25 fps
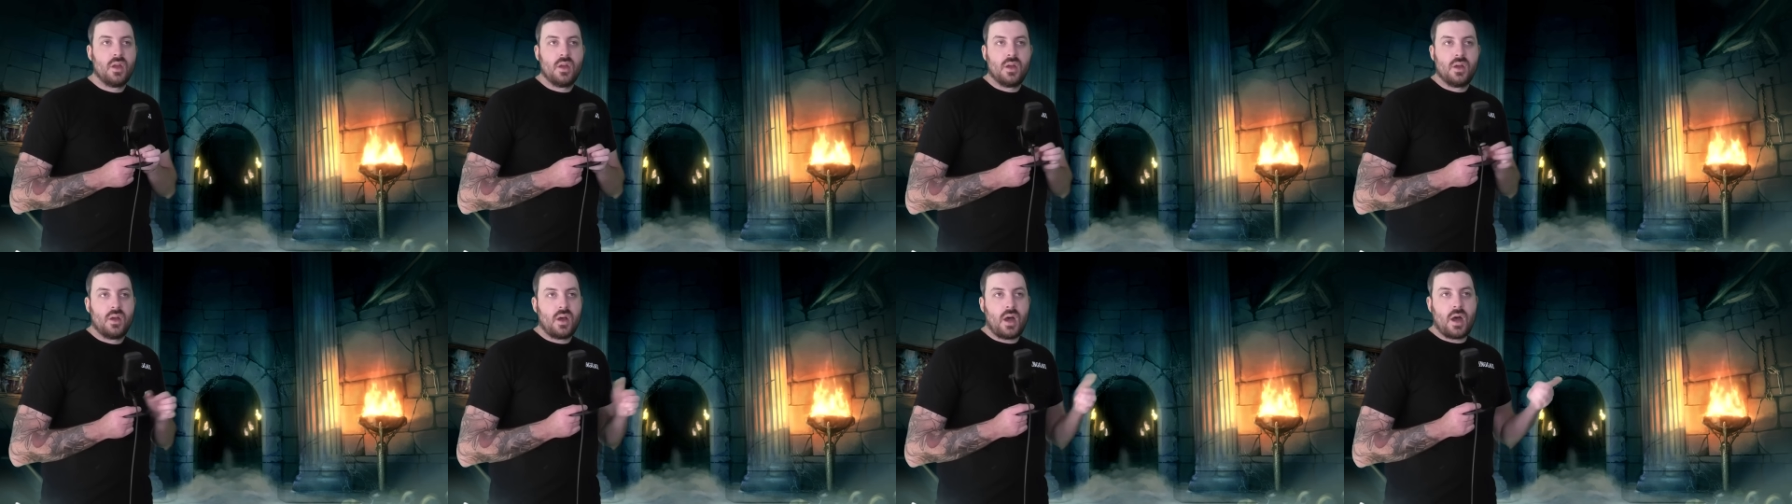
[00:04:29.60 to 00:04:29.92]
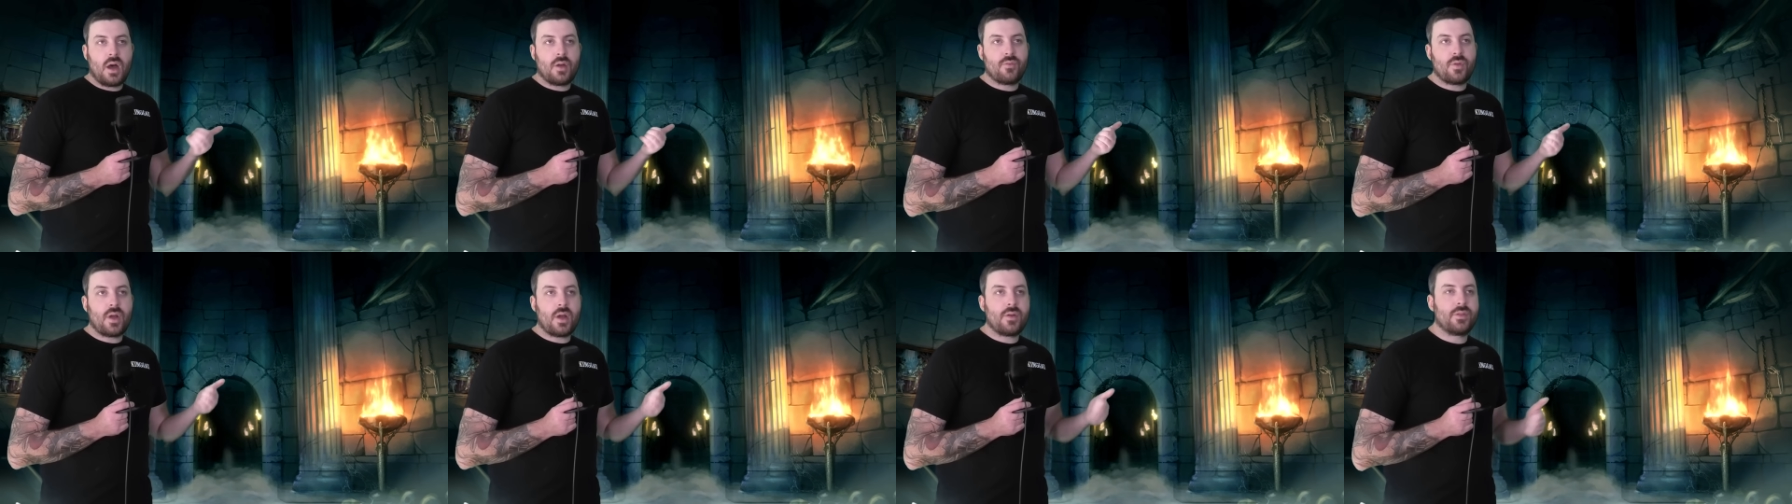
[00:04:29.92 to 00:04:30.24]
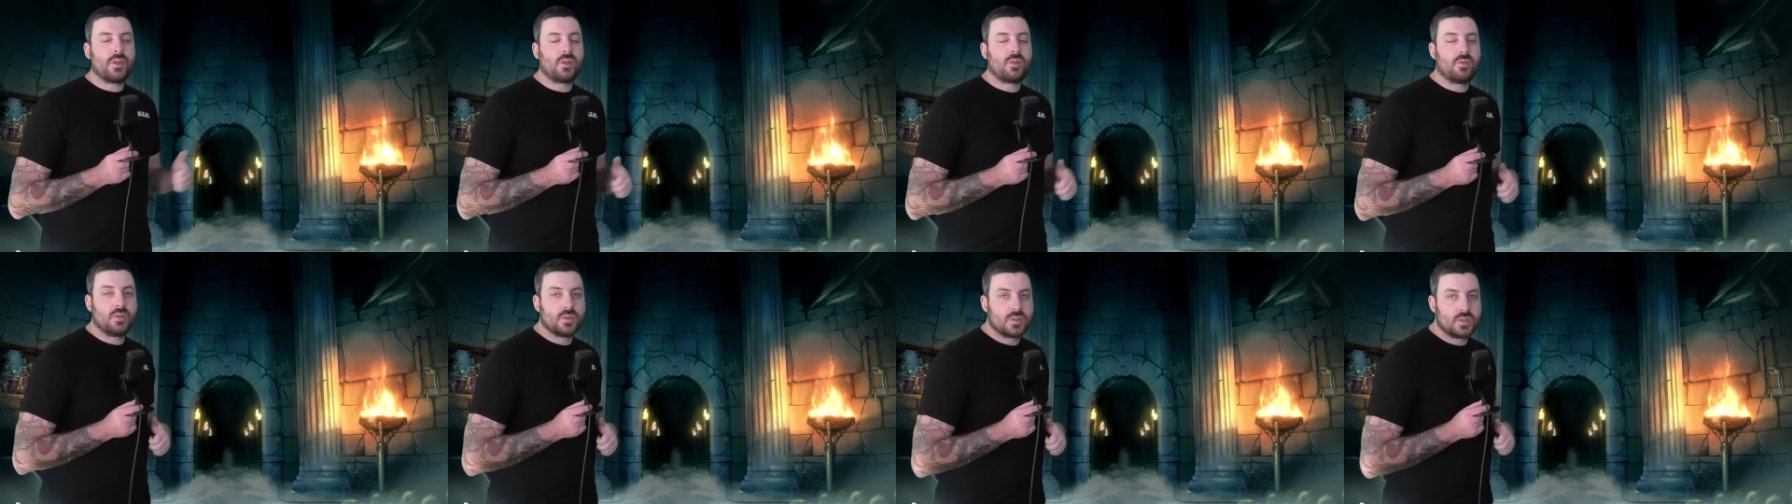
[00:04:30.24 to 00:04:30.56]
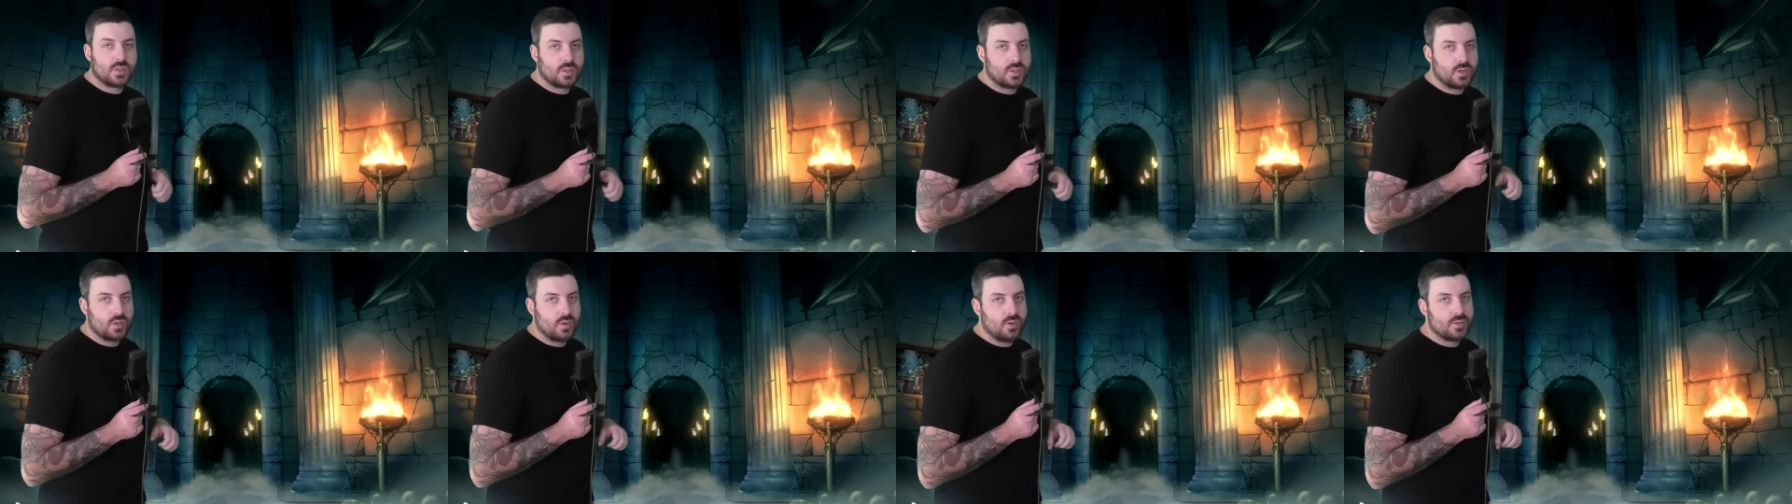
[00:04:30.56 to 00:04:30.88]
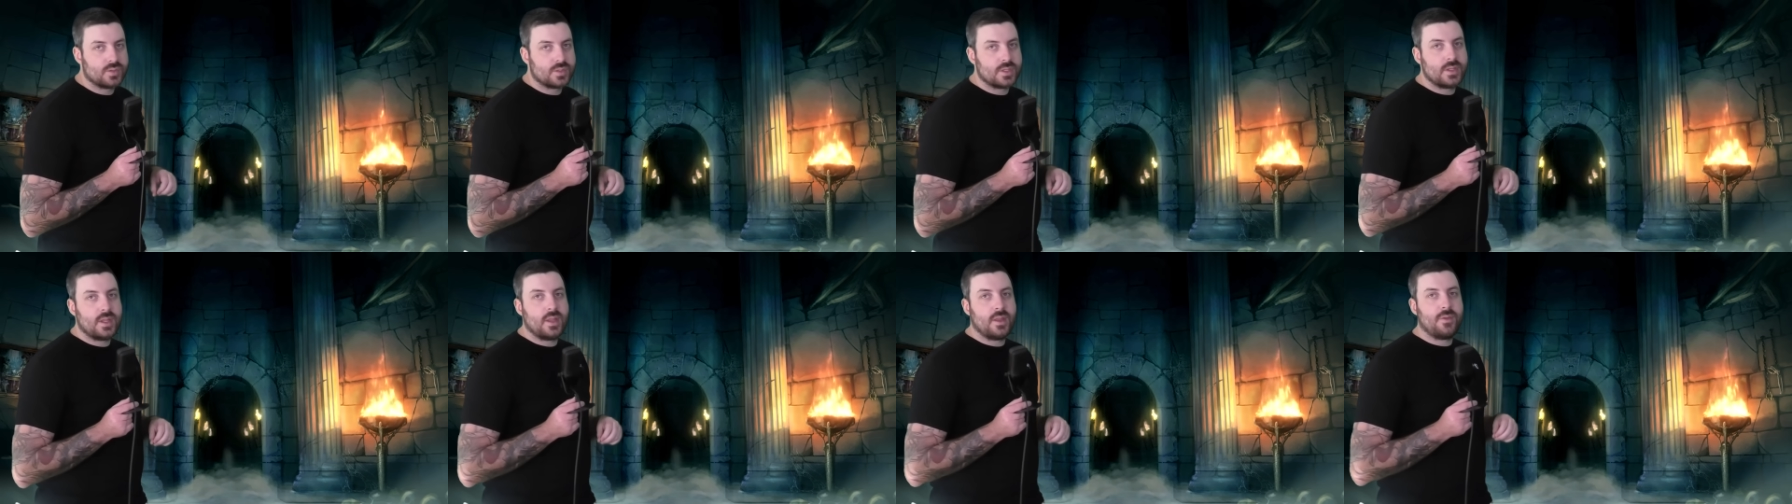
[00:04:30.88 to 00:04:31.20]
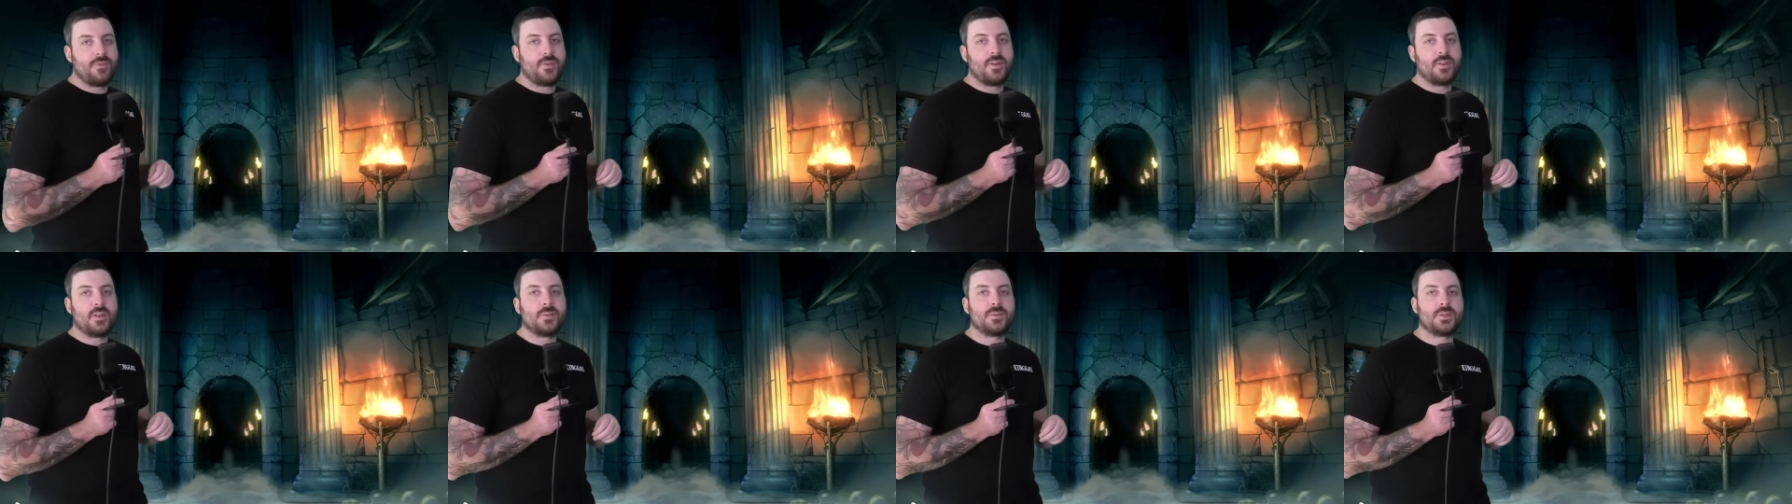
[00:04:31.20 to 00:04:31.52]
I'd rather the crystal tools and then the
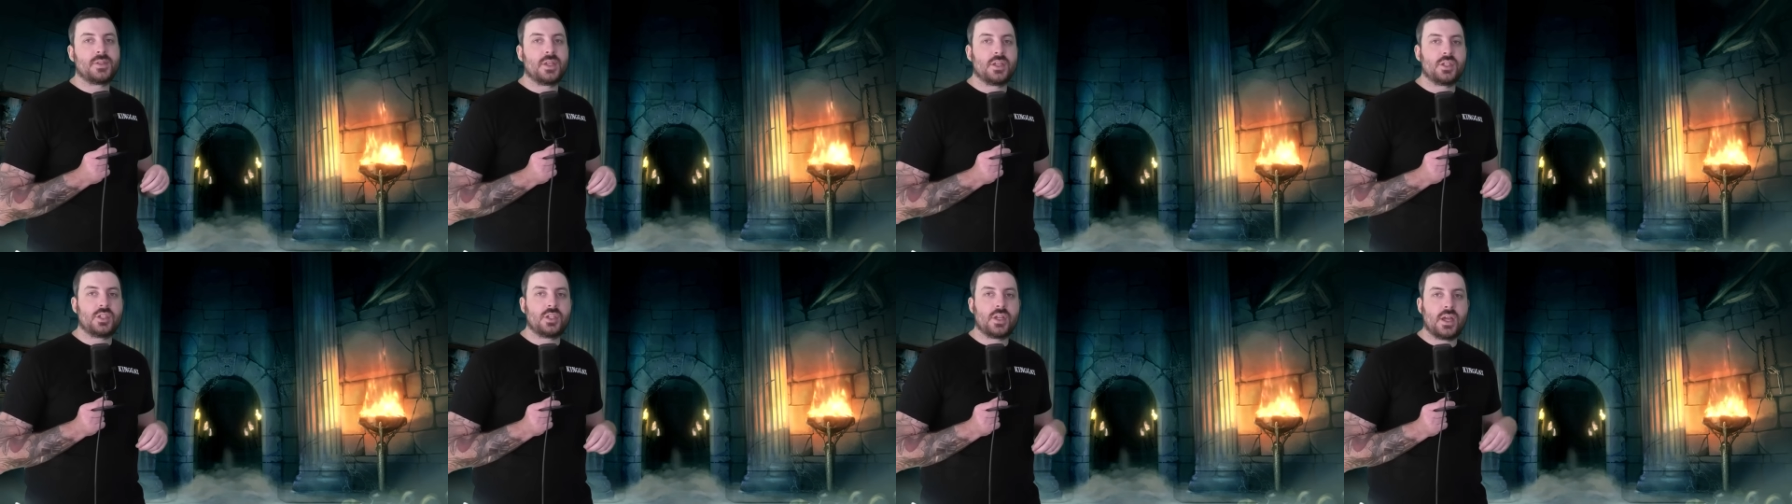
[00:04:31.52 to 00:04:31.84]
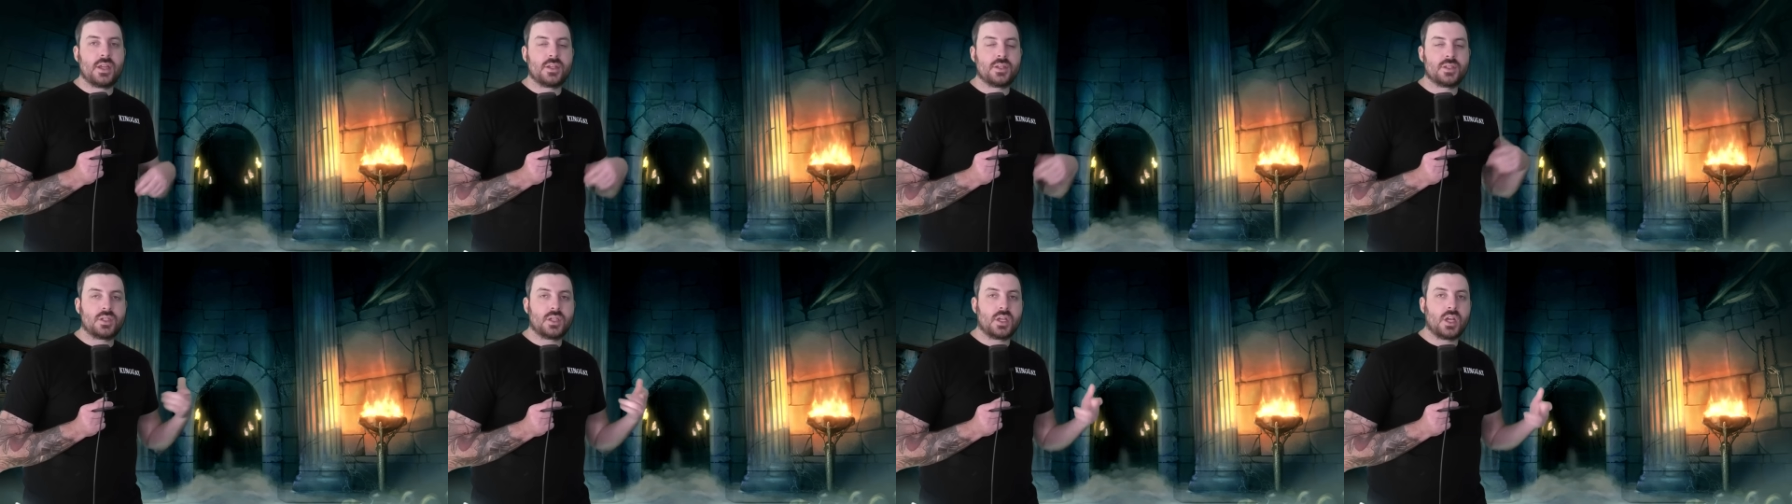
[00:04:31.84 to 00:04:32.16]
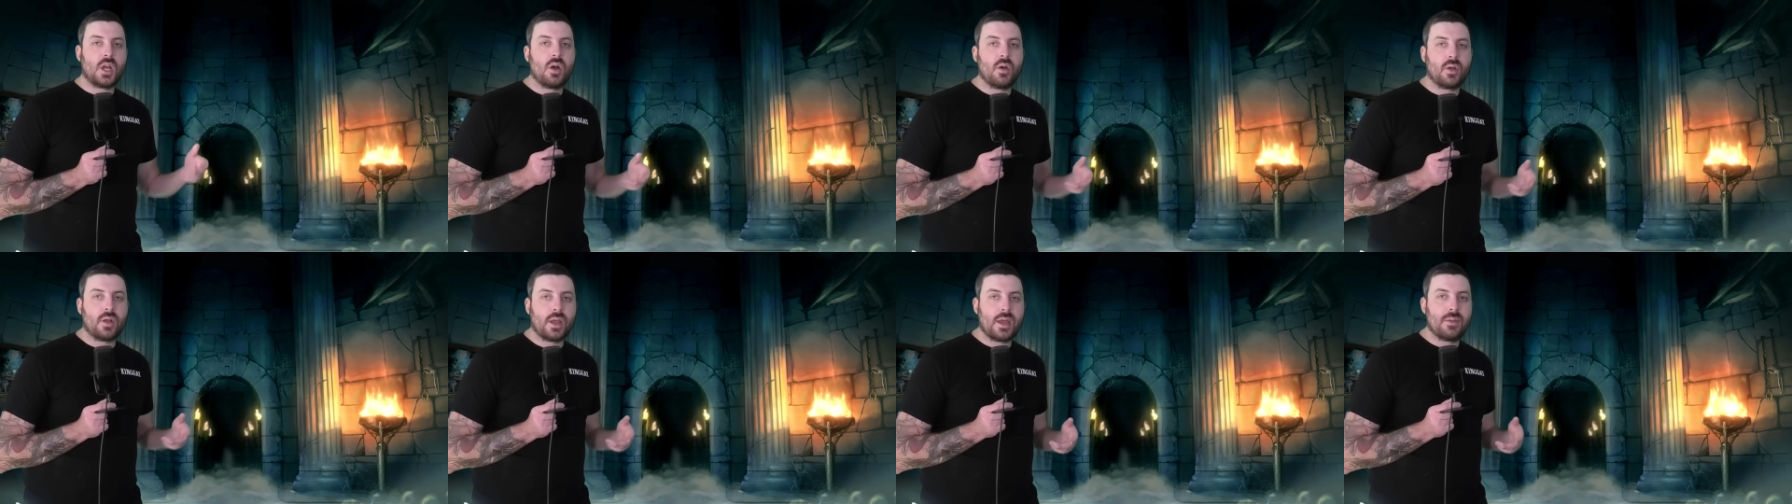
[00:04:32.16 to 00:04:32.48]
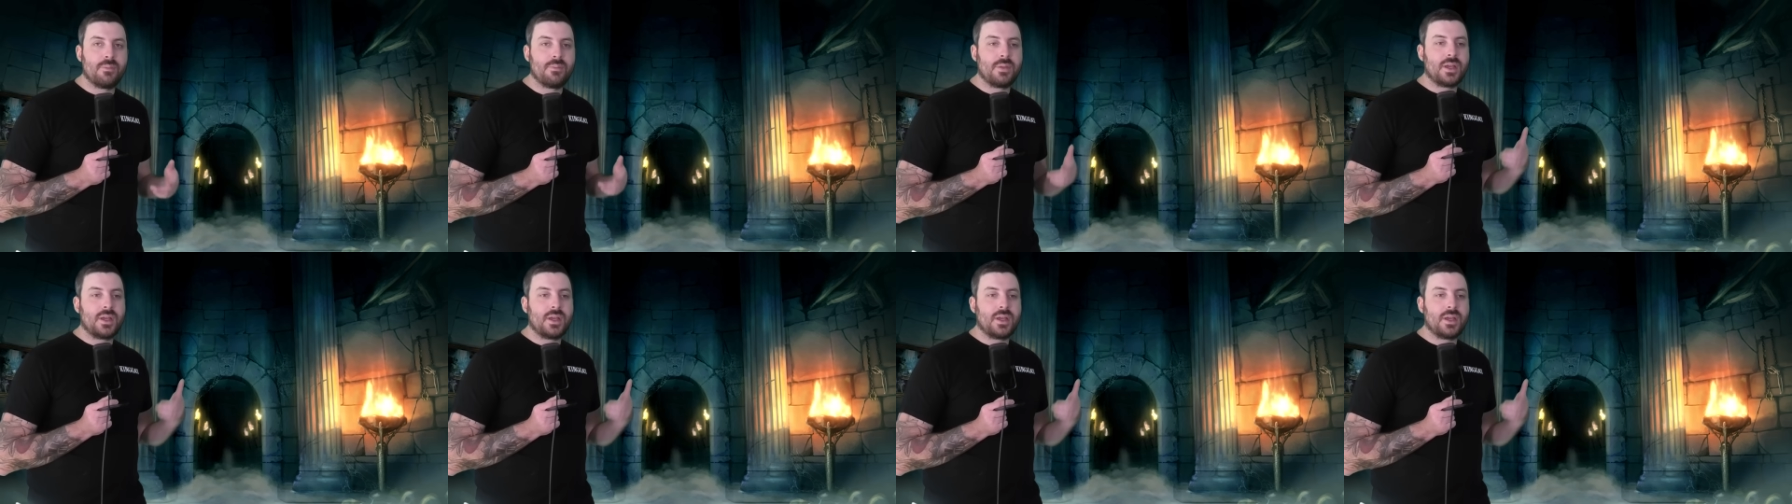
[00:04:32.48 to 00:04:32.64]
50% chance to go again,